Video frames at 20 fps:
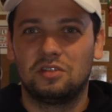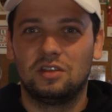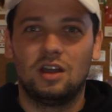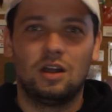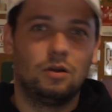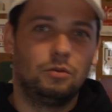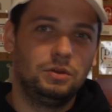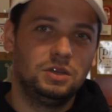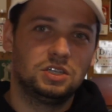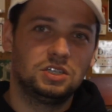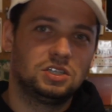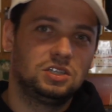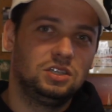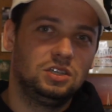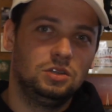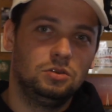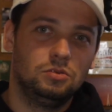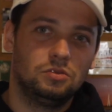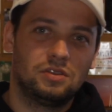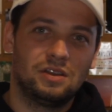No, we just
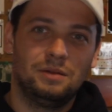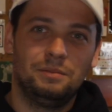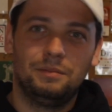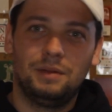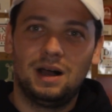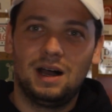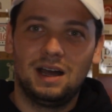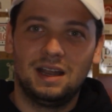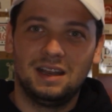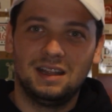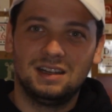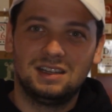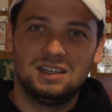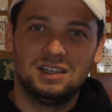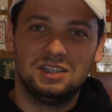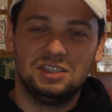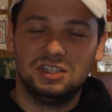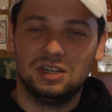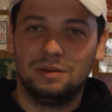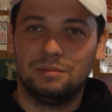used a mod
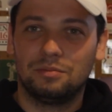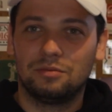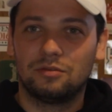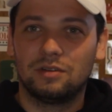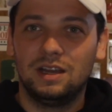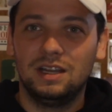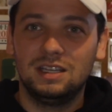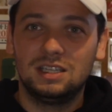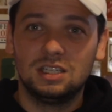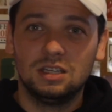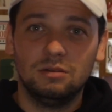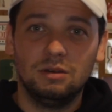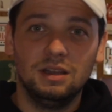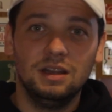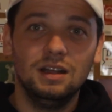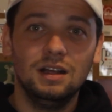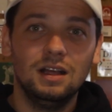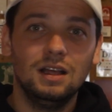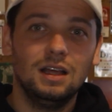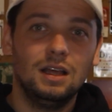to jump right to
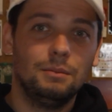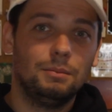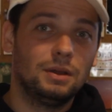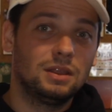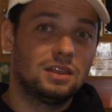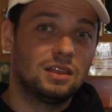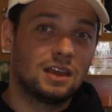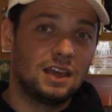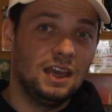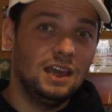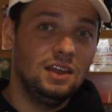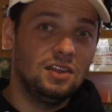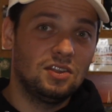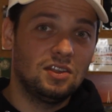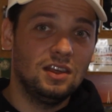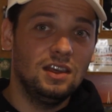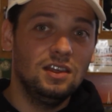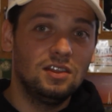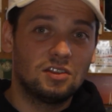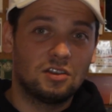it. But the
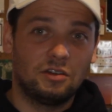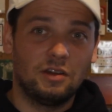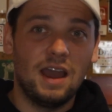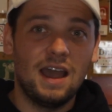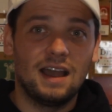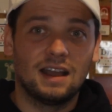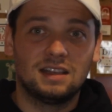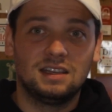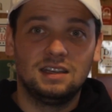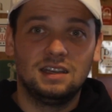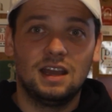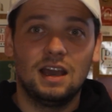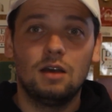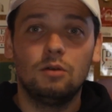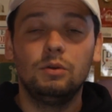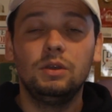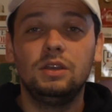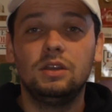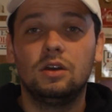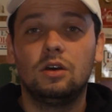case is cracked and
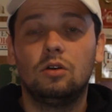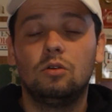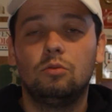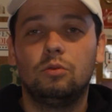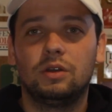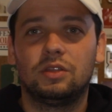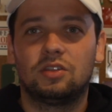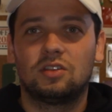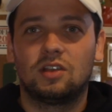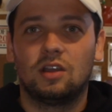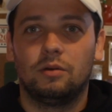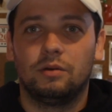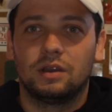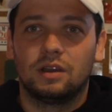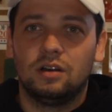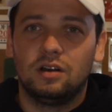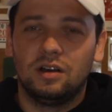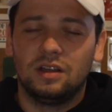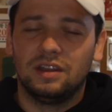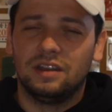now we know what's
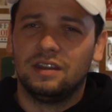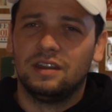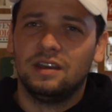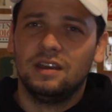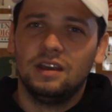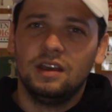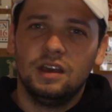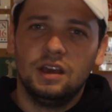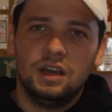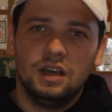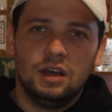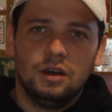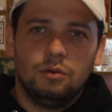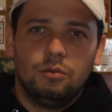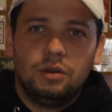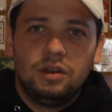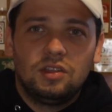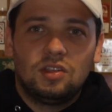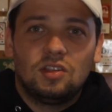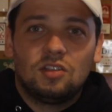going on.
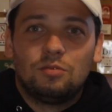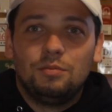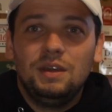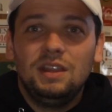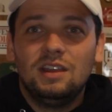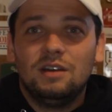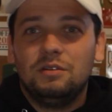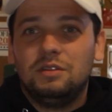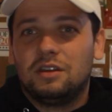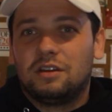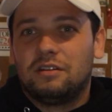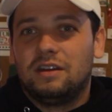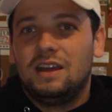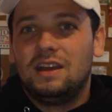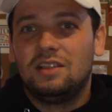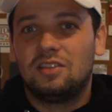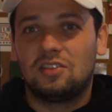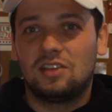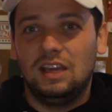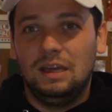What does this mean though in the
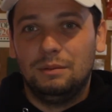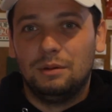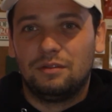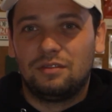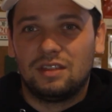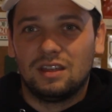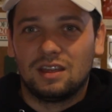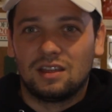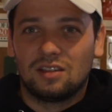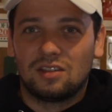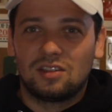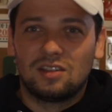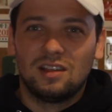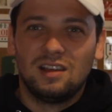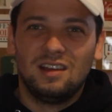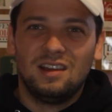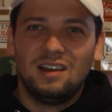grand scheme of things?